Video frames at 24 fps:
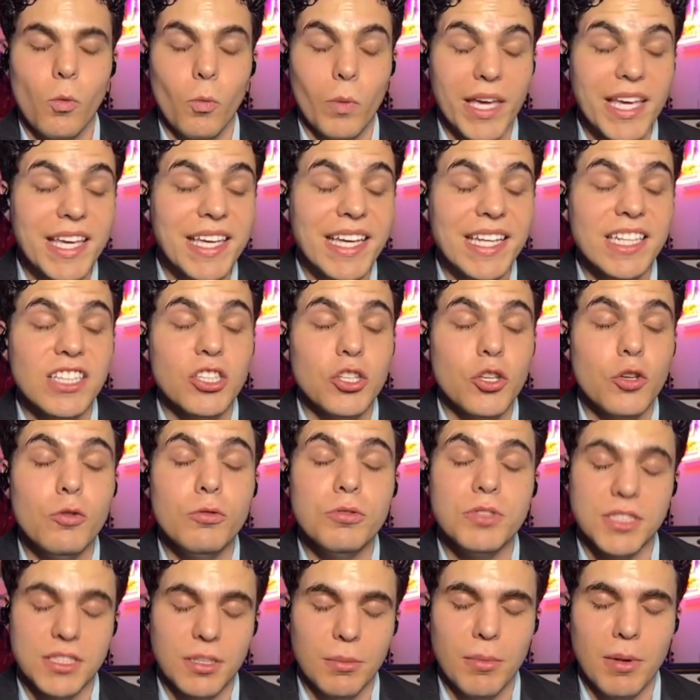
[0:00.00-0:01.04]
We can
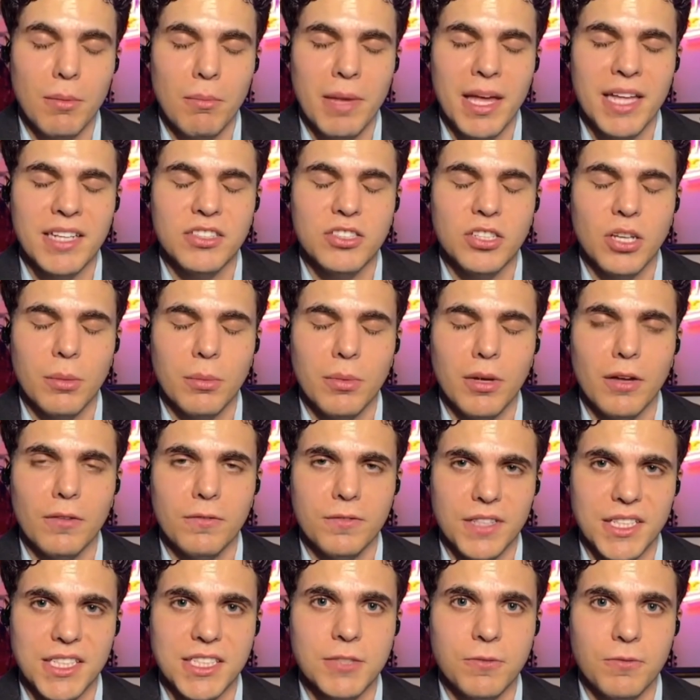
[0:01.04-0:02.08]
use the momentum
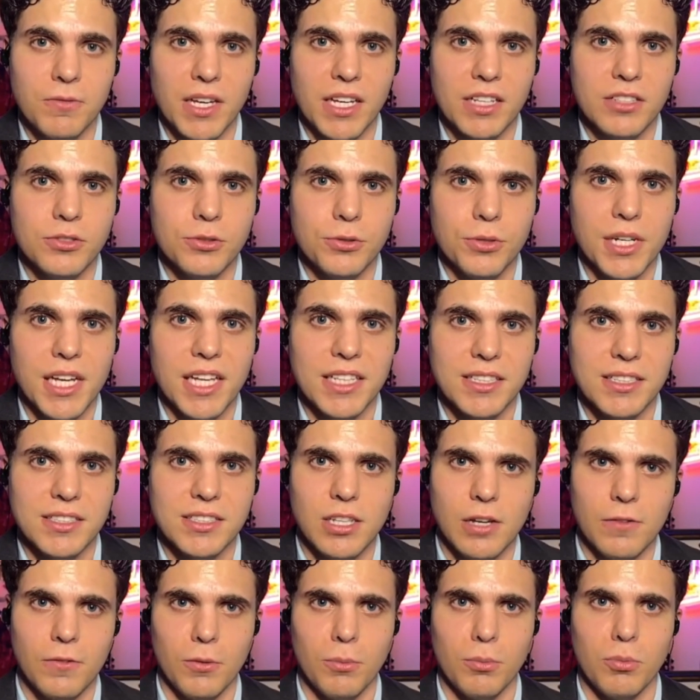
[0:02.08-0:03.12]
of this victory at the
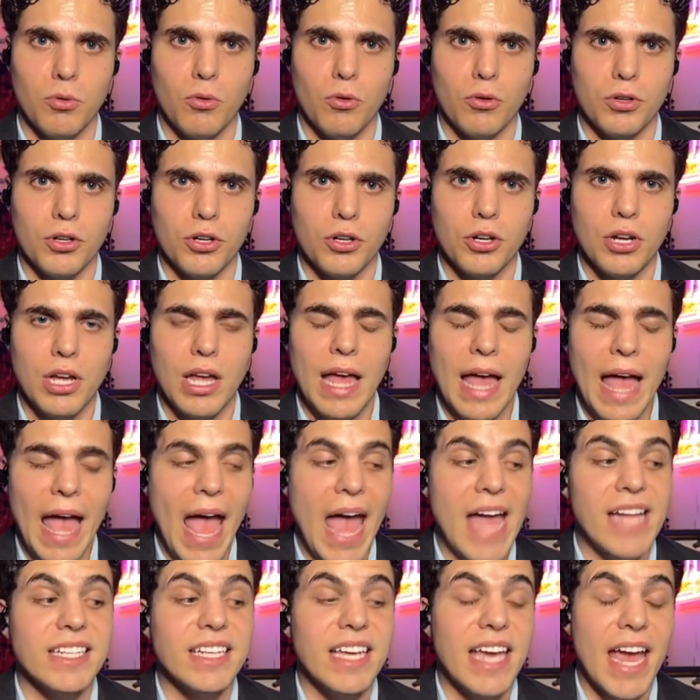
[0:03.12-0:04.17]
southern border
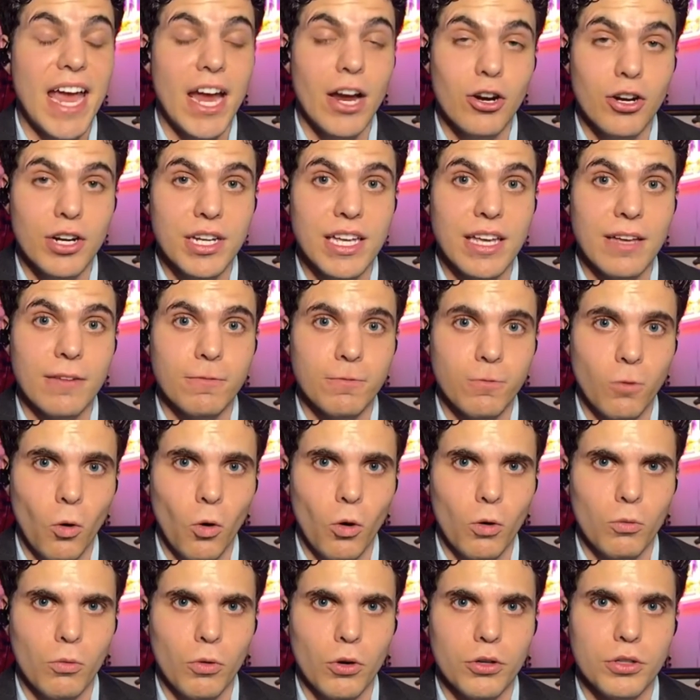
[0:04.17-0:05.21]
and carry it
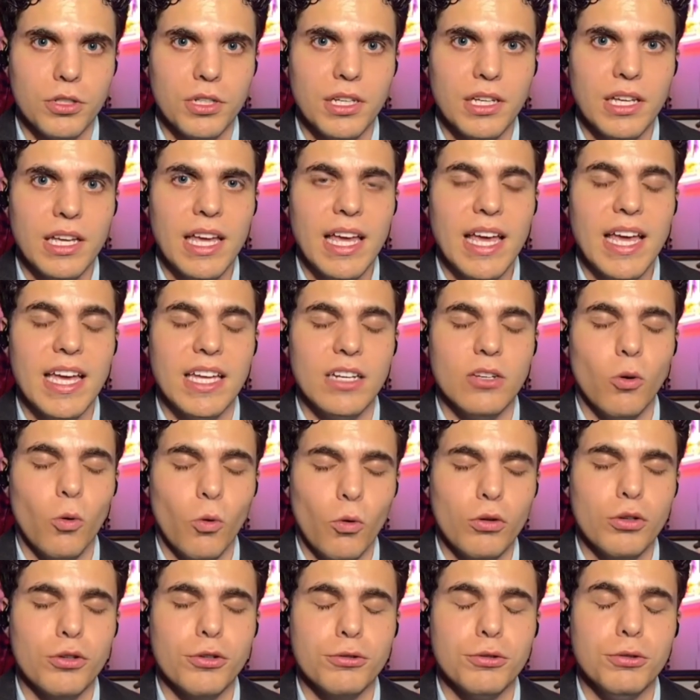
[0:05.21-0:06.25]
forward in
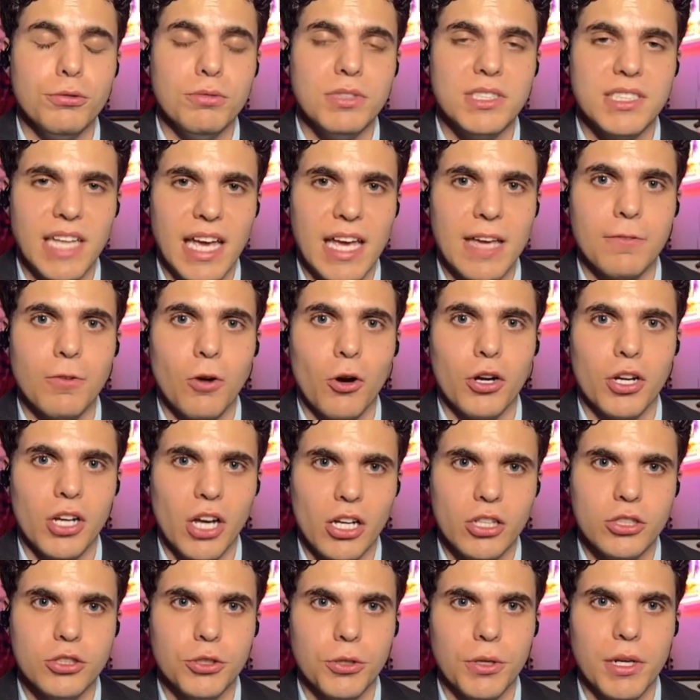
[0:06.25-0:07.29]
order to save our
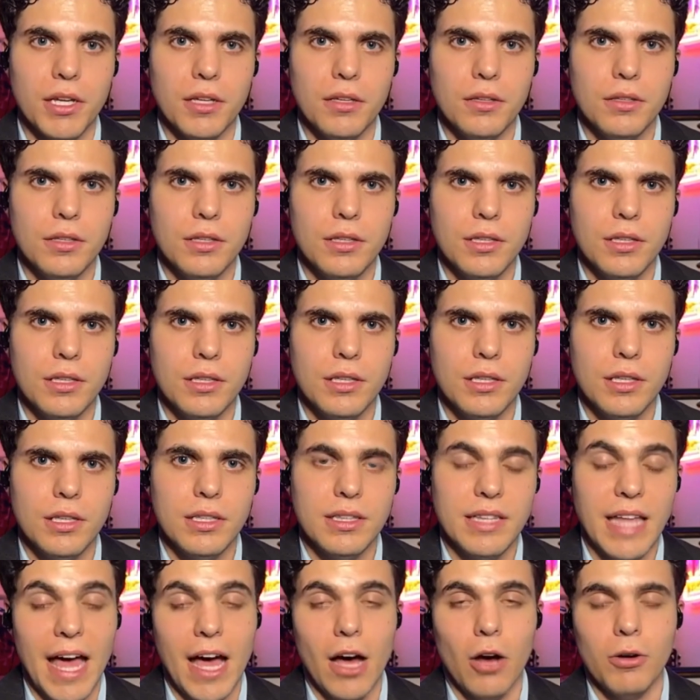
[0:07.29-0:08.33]
country.
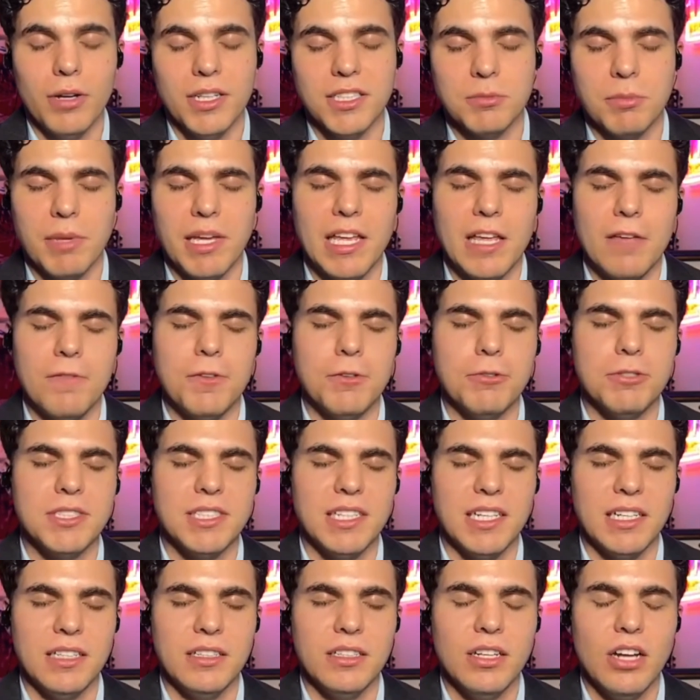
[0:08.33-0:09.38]
Now, as many of you
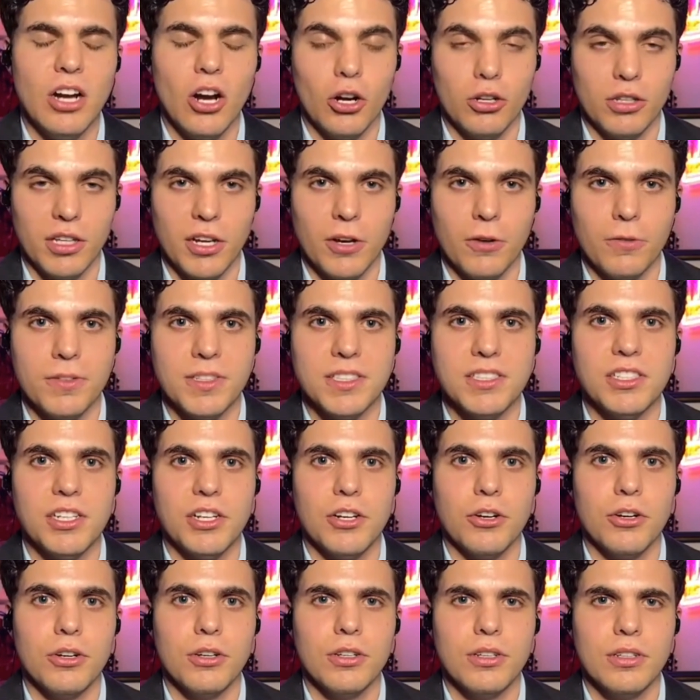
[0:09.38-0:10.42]
seen earlier this
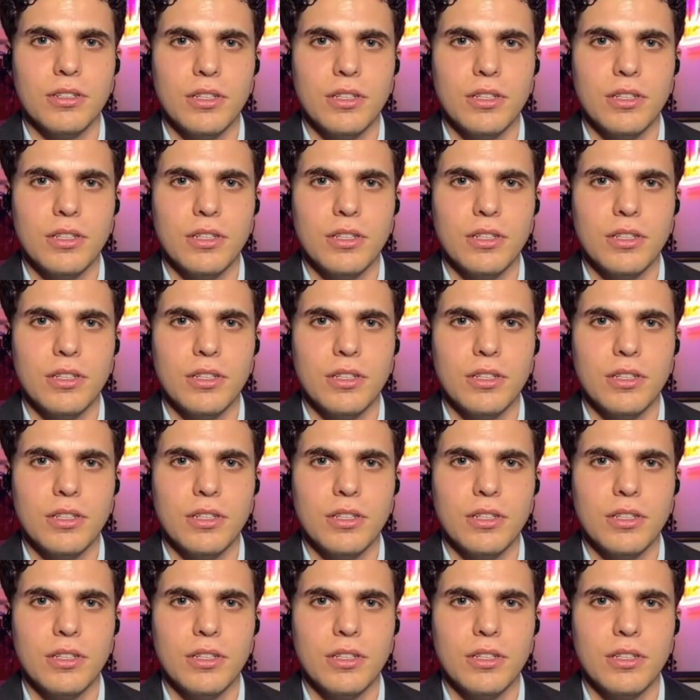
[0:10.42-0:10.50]
year,